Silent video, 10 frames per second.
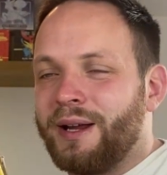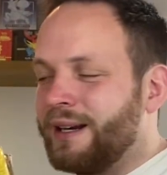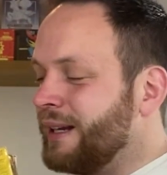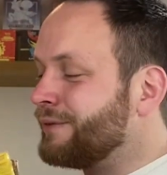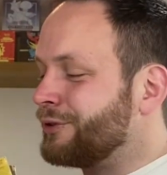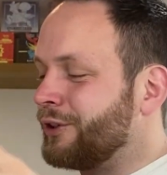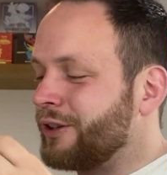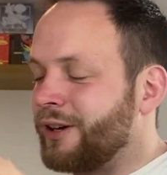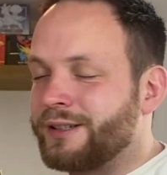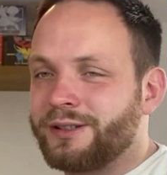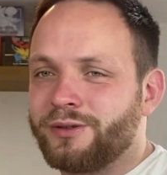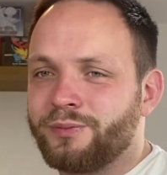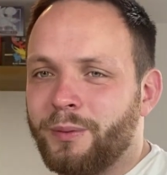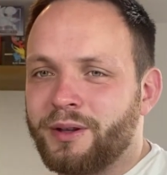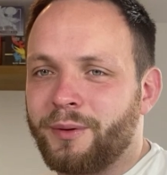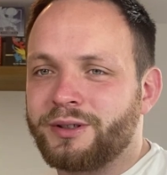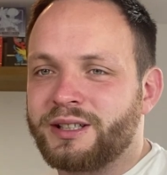Believe it or not, guys, this was probably the most